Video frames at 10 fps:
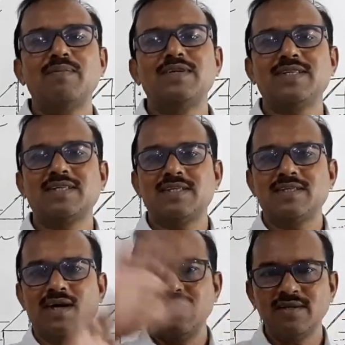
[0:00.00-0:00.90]
its
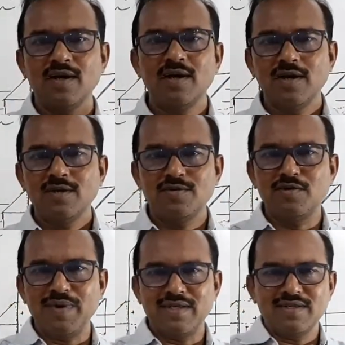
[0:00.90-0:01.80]
sides. So
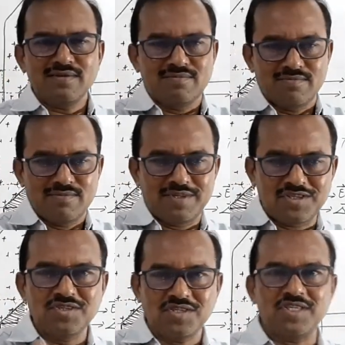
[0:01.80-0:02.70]
imagine this is